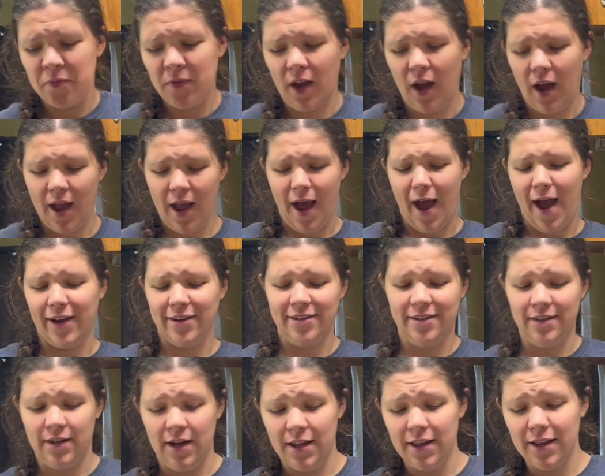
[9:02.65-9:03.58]

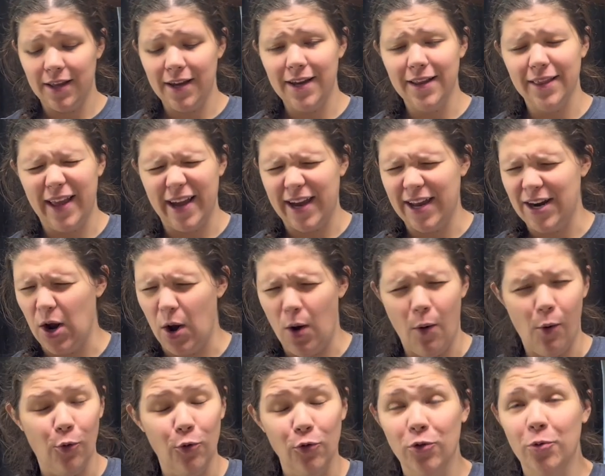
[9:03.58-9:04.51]
accidentally, like an
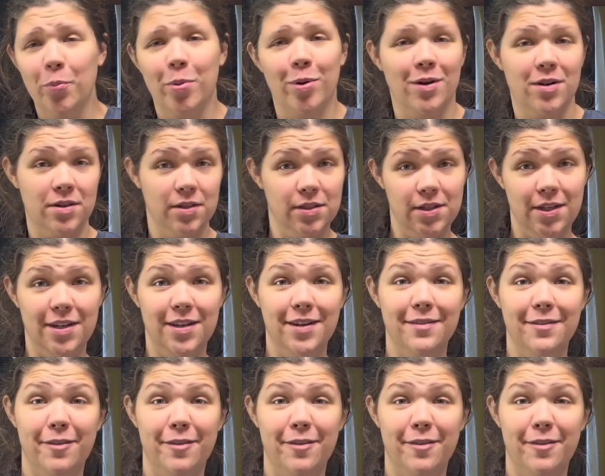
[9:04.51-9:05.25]
old person,